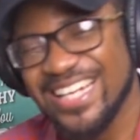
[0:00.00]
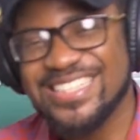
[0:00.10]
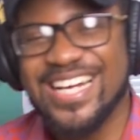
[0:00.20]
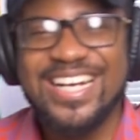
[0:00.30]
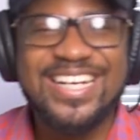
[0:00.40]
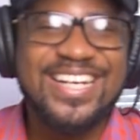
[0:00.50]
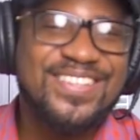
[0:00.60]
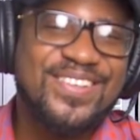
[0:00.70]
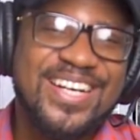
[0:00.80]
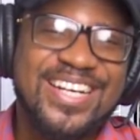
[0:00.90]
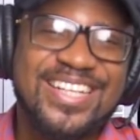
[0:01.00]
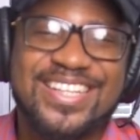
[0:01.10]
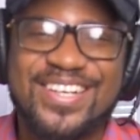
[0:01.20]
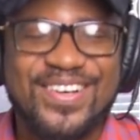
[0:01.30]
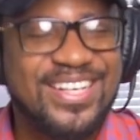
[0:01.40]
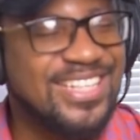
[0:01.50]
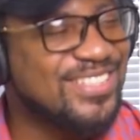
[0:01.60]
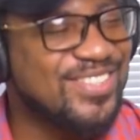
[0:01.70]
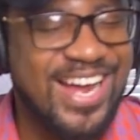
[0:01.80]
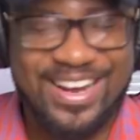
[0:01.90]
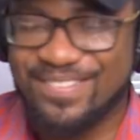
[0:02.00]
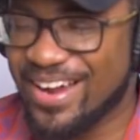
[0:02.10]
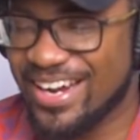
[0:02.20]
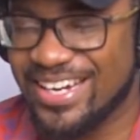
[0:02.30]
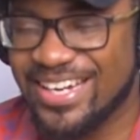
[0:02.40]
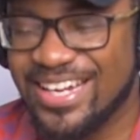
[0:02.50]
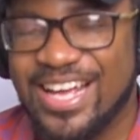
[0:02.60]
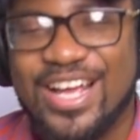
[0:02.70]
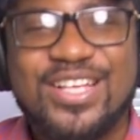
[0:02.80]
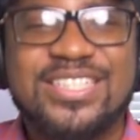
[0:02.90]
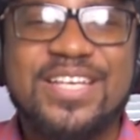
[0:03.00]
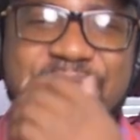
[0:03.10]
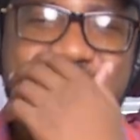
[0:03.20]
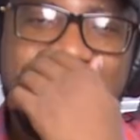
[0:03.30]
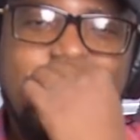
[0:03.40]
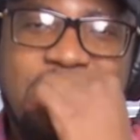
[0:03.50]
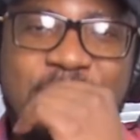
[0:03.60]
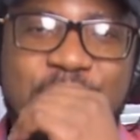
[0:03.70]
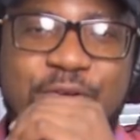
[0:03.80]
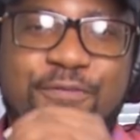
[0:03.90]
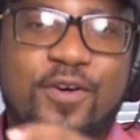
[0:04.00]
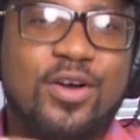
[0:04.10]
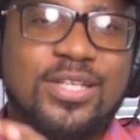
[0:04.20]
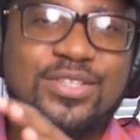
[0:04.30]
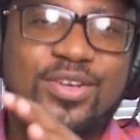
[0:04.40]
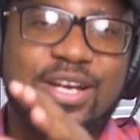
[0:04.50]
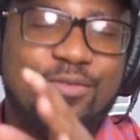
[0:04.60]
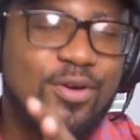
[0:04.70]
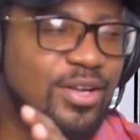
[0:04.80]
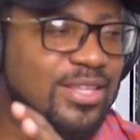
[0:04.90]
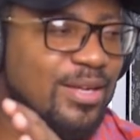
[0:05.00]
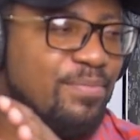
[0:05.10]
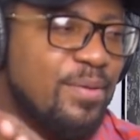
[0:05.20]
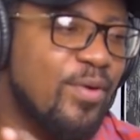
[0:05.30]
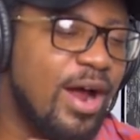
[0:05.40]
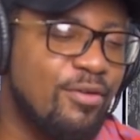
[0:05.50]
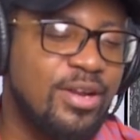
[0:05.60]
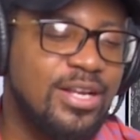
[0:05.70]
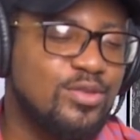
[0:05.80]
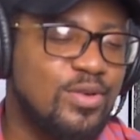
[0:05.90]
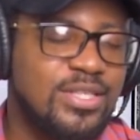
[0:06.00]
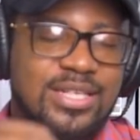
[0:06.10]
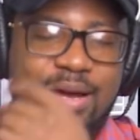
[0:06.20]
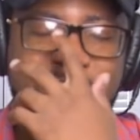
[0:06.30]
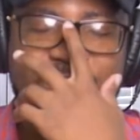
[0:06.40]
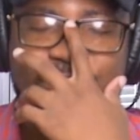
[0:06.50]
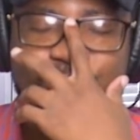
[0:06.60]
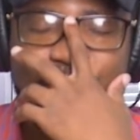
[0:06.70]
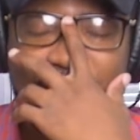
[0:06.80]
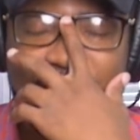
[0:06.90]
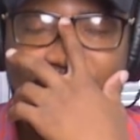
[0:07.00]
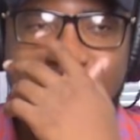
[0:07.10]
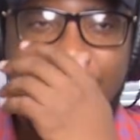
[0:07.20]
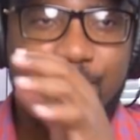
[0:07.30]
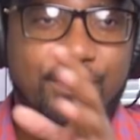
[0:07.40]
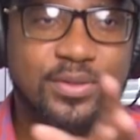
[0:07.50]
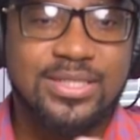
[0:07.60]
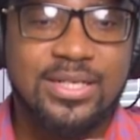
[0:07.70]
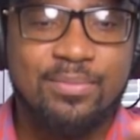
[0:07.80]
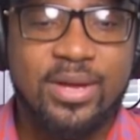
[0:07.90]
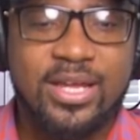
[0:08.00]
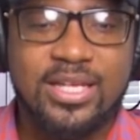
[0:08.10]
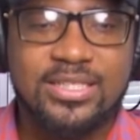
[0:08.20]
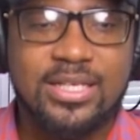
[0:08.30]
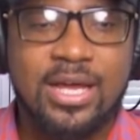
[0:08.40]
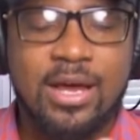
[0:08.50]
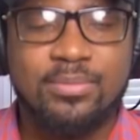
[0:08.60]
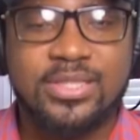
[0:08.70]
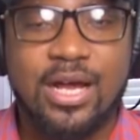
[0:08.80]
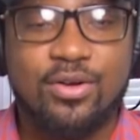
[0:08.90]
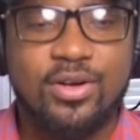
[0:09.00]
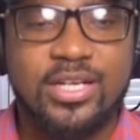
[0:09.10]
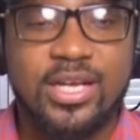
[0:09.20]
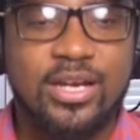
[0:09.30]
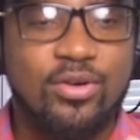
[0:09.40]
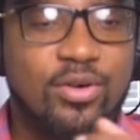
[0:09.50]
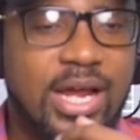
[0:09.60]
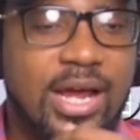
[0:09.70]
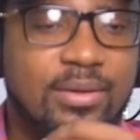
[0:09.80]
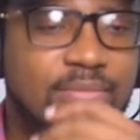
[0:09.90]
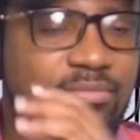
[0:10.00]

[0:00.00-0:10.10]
Charlie, they're doing their thing on this track, man. You see, we're focusing on the wrong thing. People are really tweeting about the wrong thing. That putting him against Sarkodie and all that.